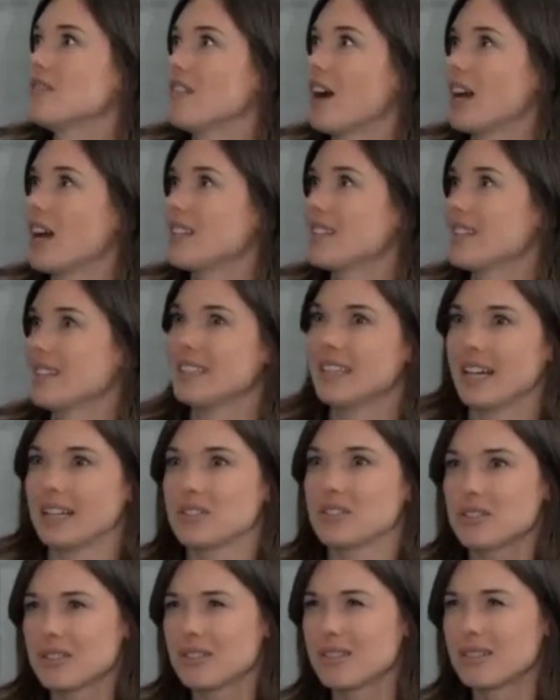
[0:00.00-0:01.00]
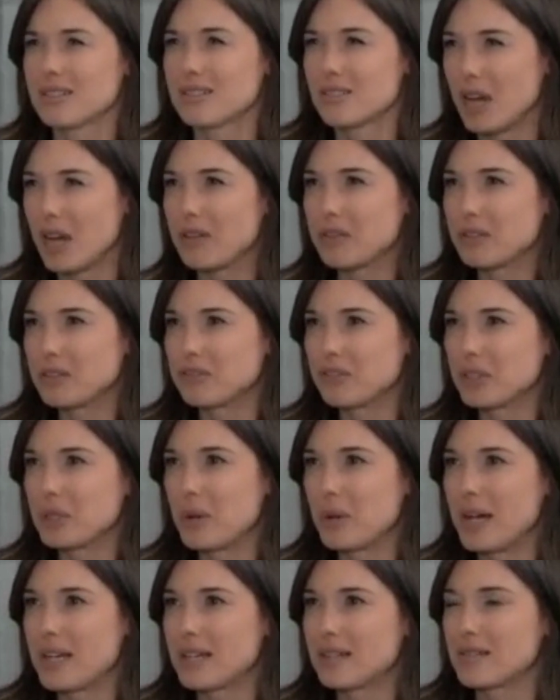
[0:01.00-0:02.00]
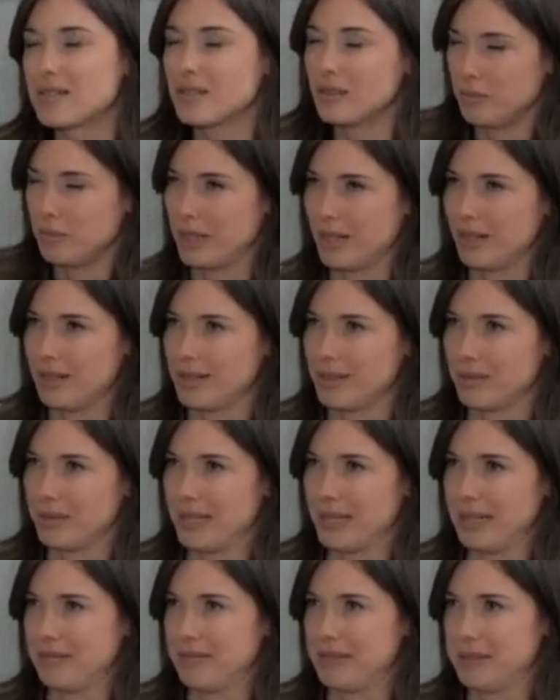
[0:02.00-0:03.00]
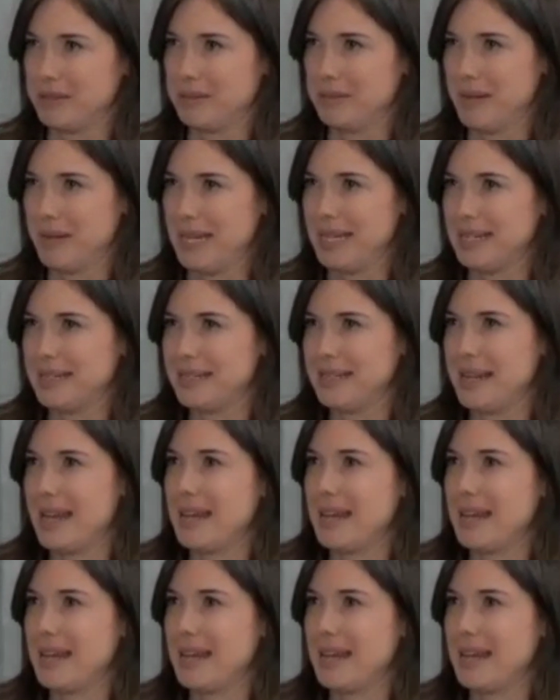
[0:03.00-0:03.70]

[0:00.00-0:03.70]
advised against travel for a while, so Paris will have to wait.